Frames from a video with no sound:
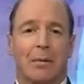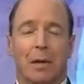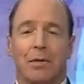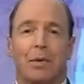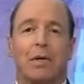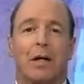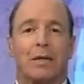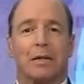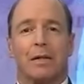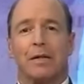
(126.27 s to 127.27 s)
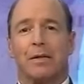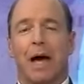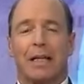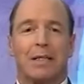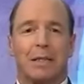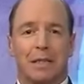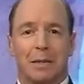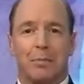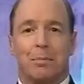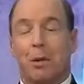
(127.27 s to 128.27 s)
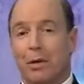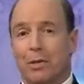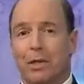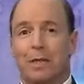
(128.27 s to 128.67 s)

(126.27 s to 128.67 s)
Whether or not that is a partial